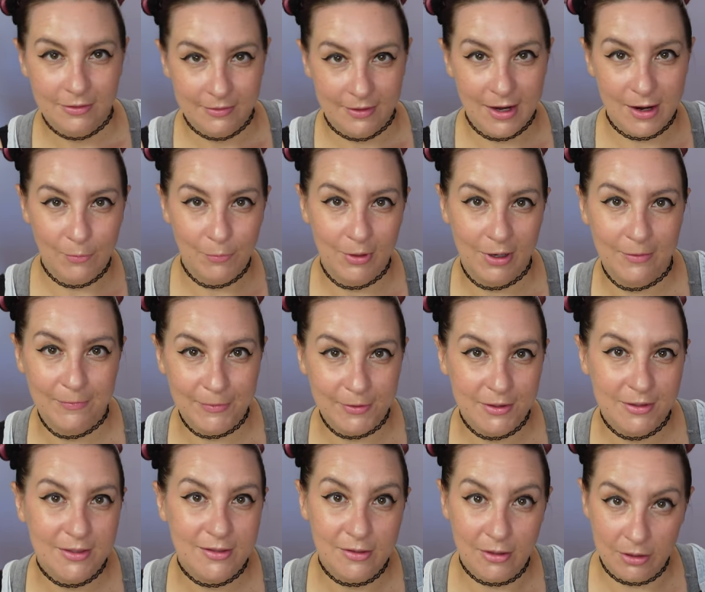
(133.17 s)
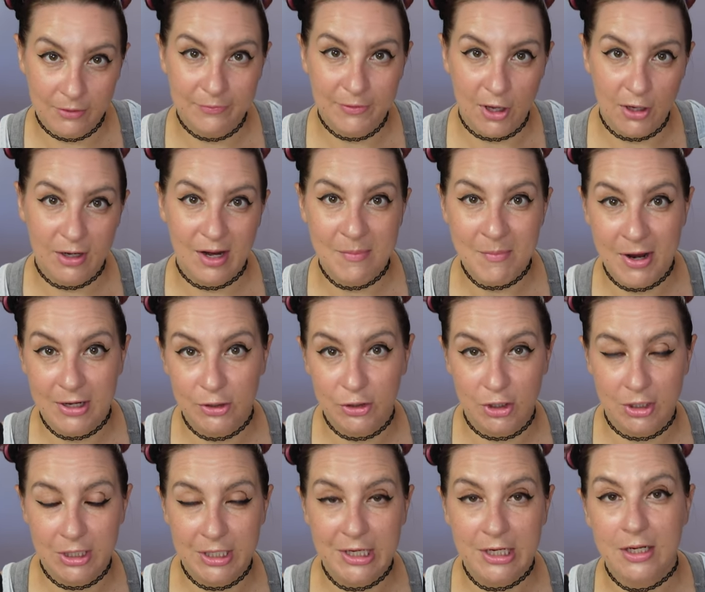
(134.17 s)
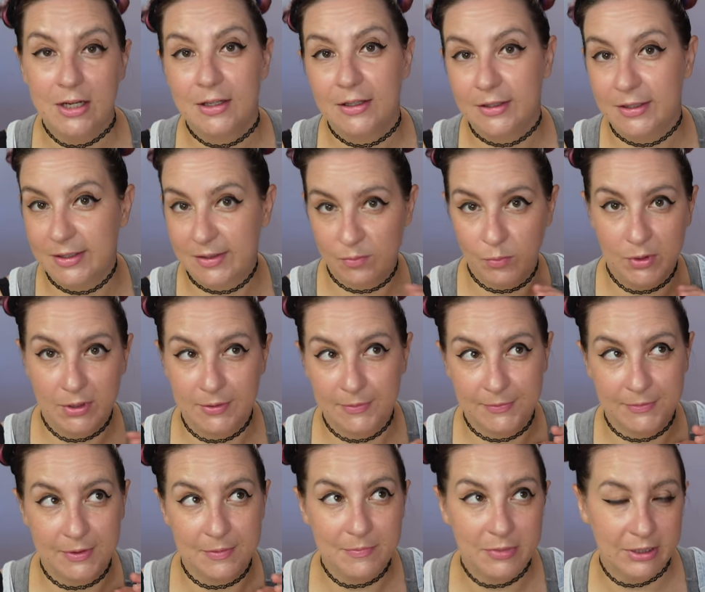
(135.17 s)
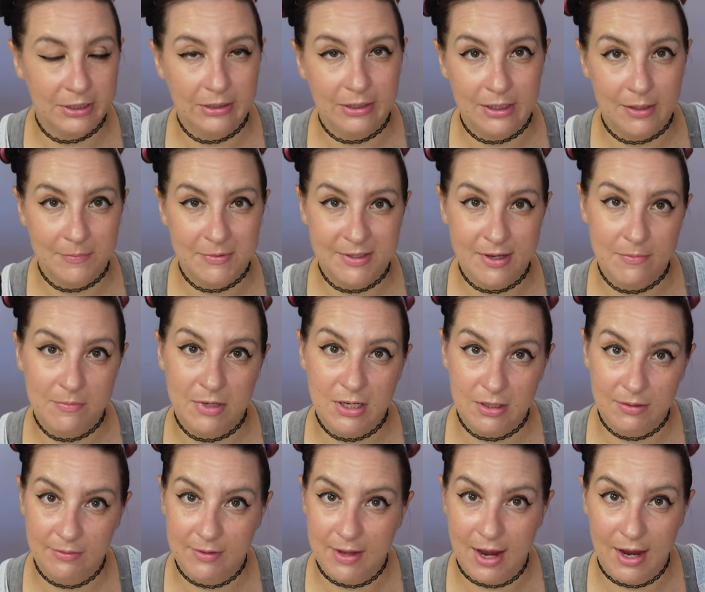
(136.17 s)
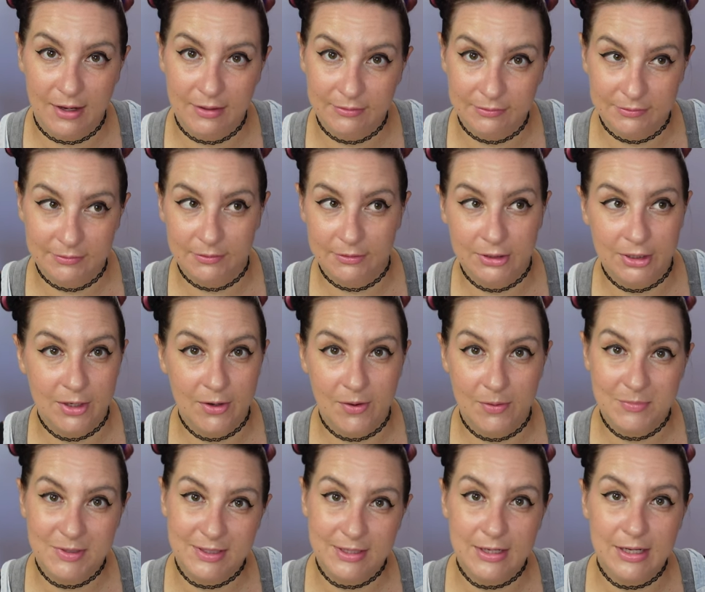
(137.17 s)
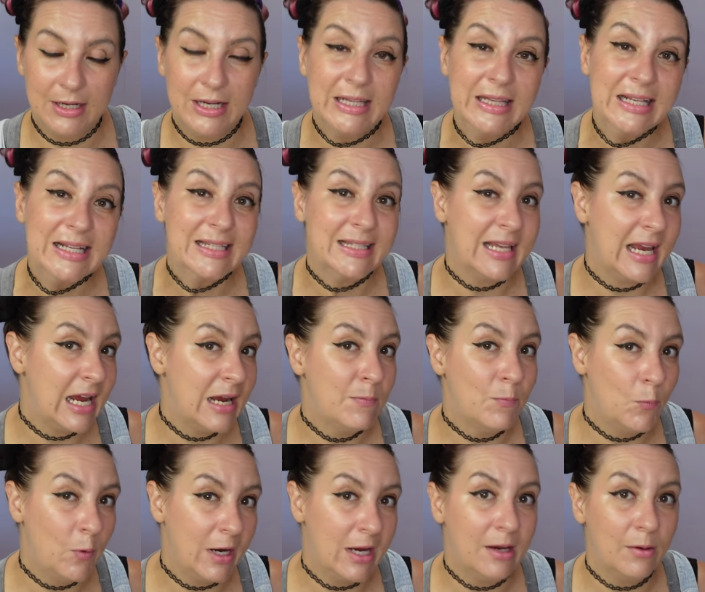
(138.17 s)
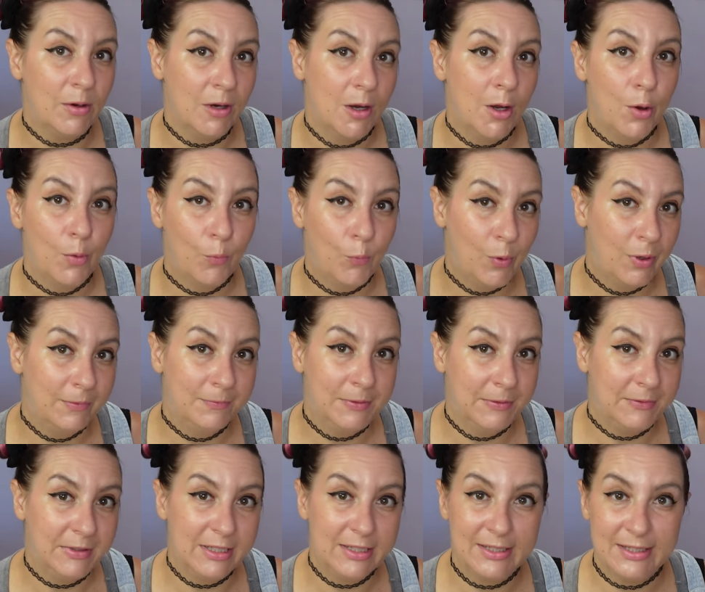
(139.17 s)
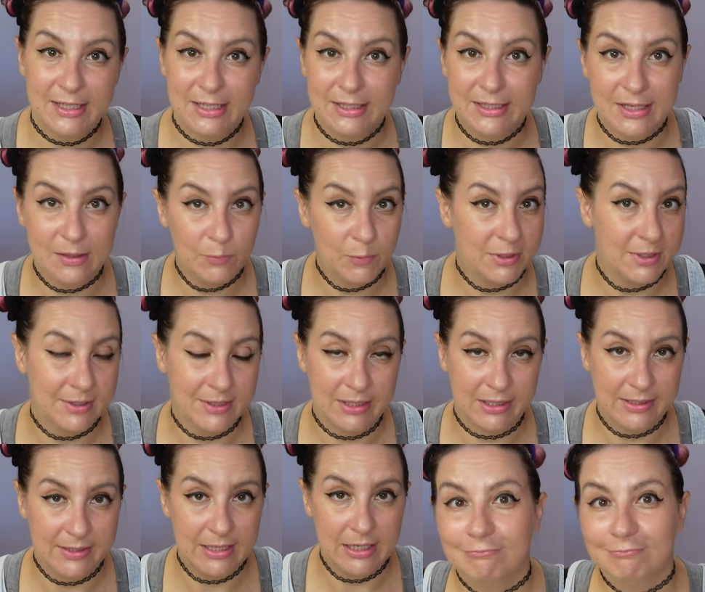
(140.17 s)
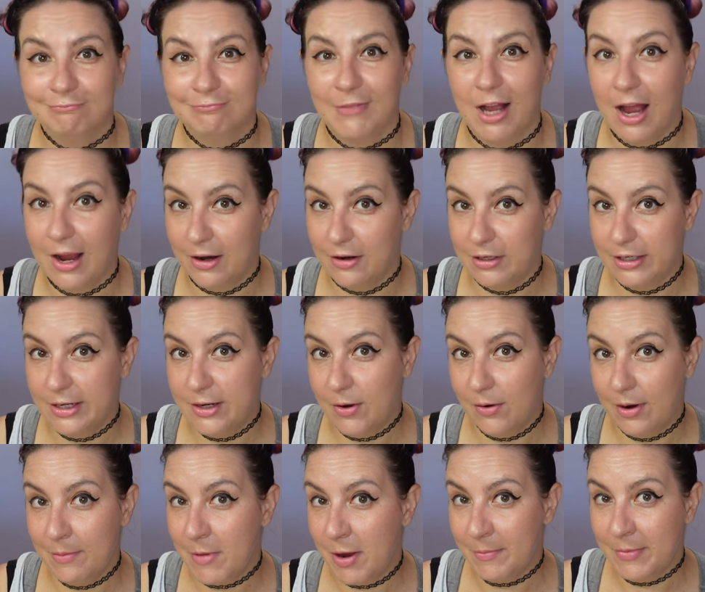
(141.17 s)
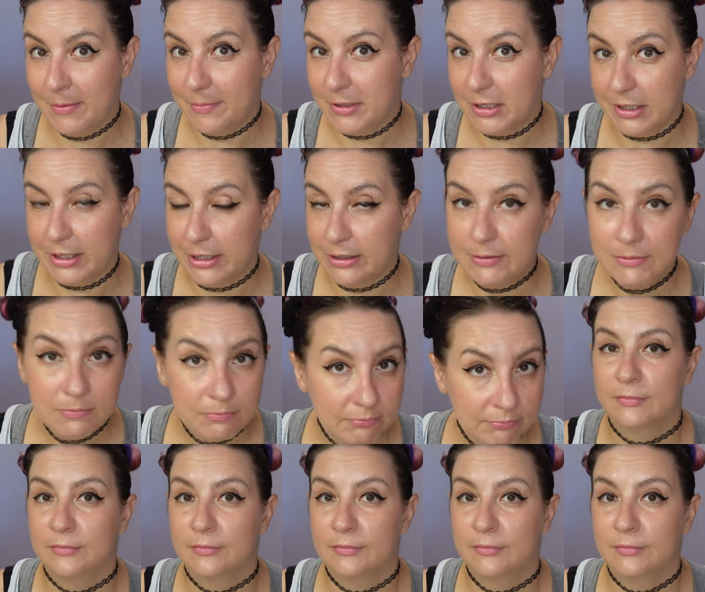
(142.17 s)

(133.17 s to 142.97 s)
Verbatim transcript: Now, when I first started vlogging my journey, this would have completely upset me that, you know, I'm seeing in the same week 156 and 160. I already know I'm on my period.